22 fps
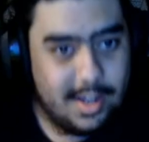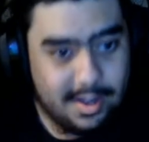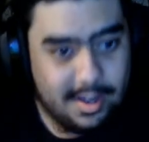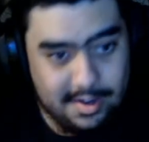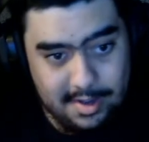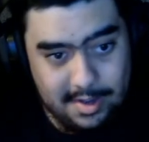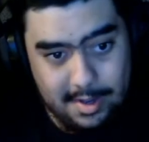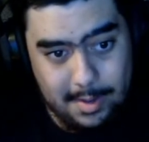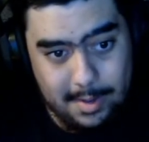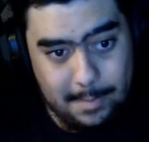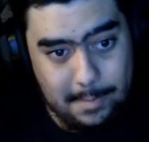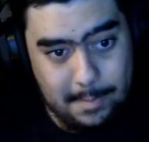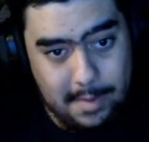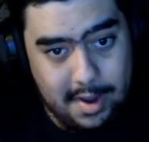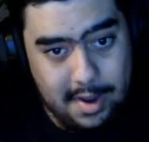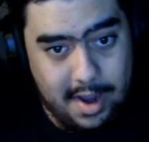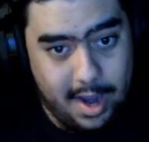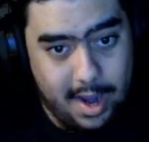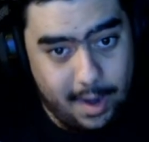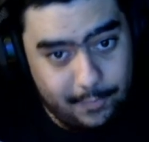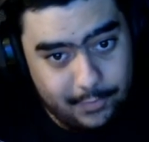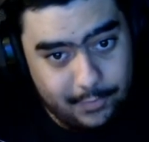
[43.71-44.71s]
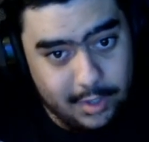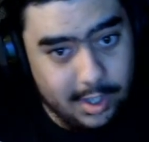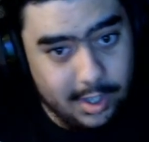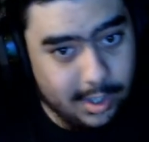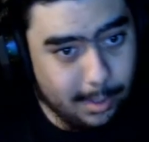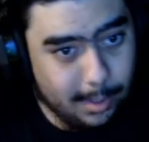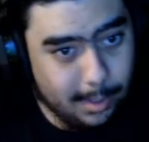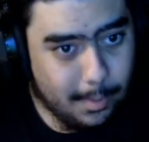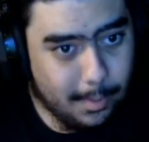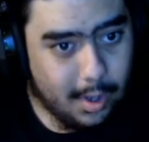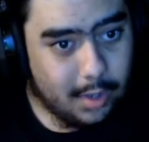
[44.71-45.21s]
I've done
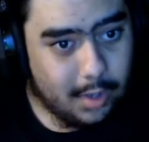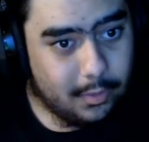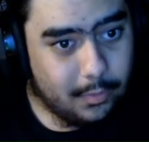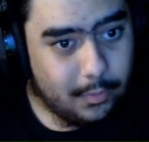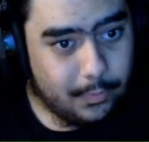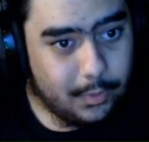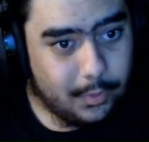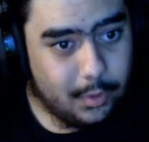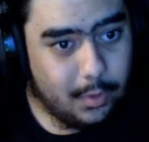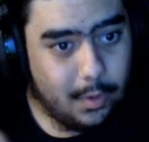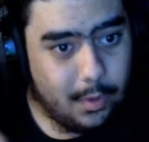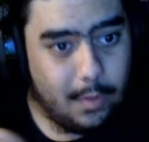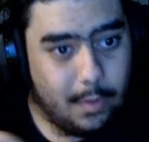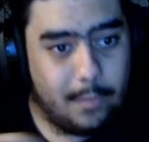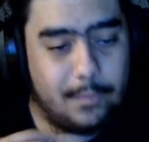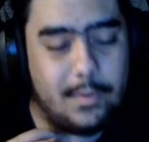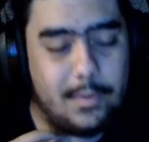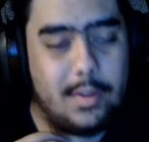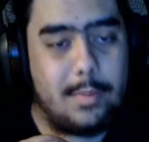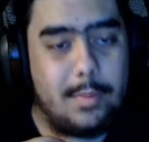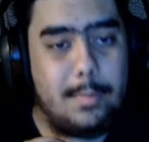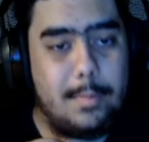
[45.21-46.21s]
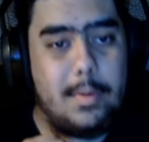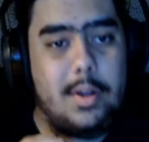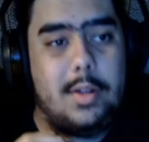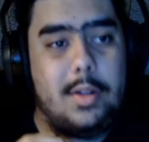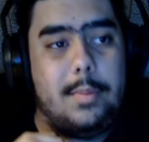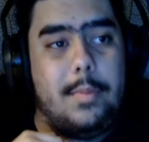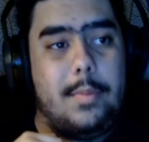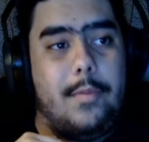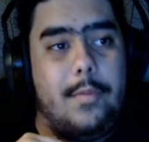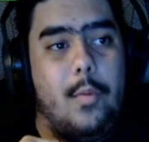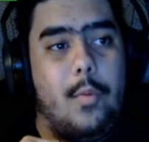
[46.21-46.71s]
a mod review of this
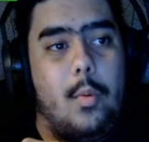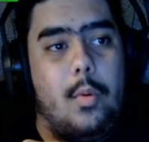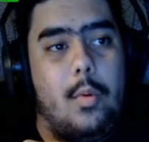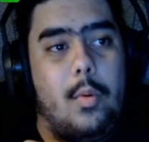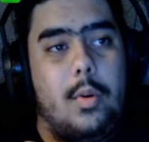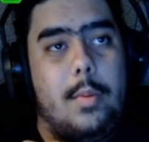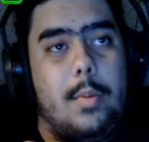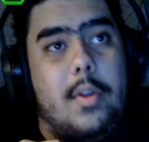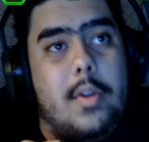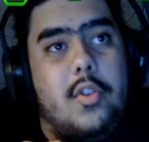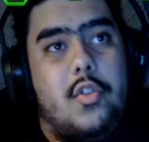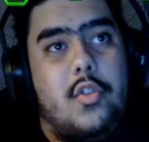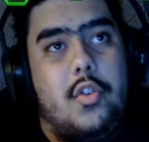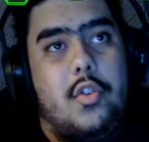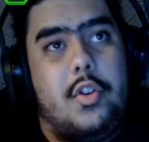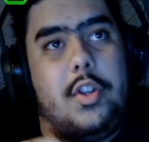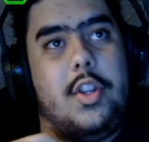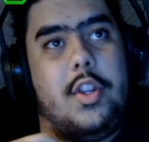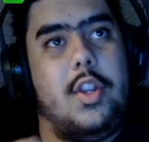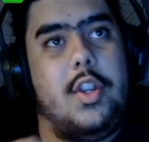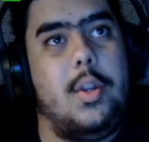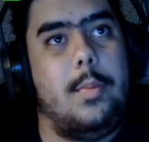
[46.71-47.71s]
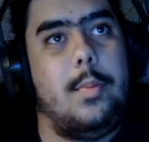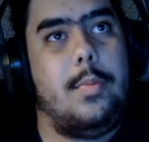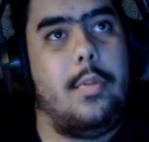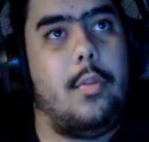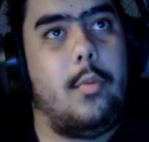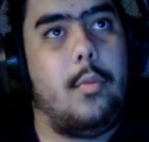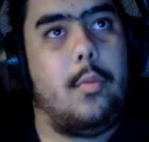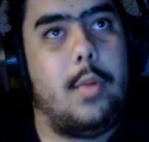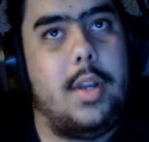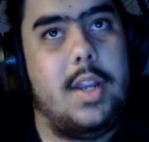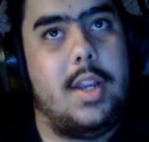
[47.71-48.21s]
mod before, Metroid Cube
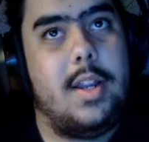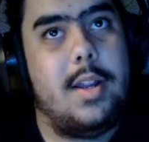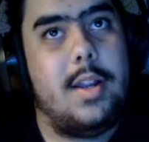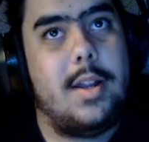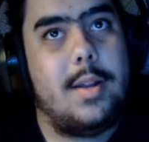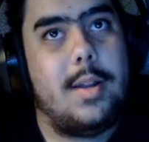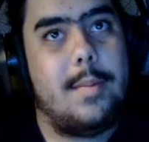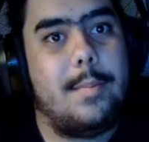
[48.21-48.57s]
3,